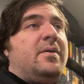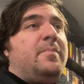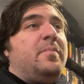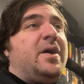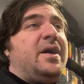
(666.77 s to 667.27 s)

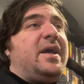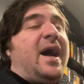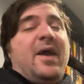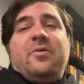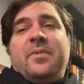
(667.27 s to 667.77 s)
But
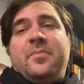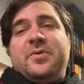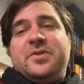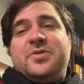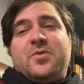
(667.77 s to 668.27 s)
I
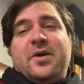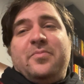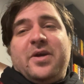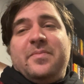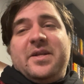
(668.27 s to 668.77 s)
remember the story
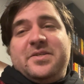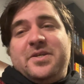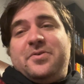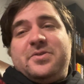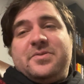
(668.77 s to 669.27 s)
bringing me to
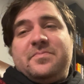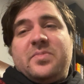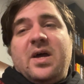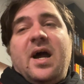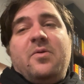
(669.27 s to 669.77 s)
tears.
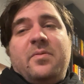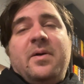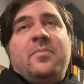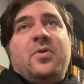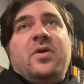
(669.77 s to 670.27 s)
I
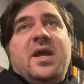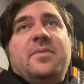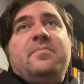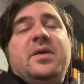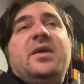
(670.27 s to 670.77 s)
remember
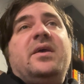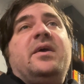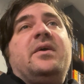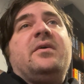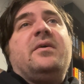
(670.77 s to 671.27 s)
it
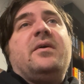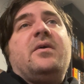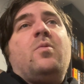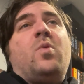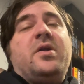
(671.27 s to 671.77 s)
being
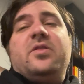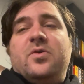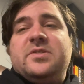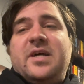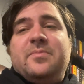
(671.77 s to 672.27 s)
one of
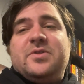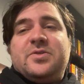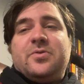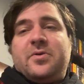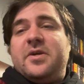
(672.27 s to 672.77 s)
those types of
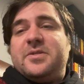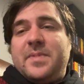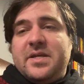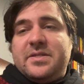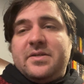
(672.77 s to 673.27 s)
stories,
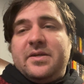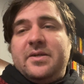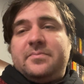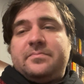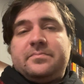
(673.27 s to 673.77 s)

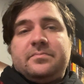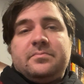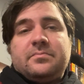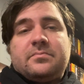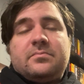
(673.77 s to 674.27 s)
basically.
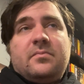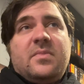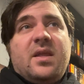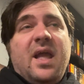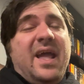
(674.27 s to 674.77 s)

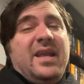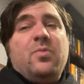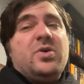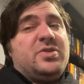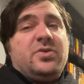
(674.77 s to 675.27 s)
And
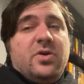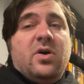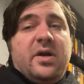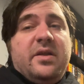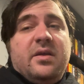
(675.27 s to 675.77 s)
it was good.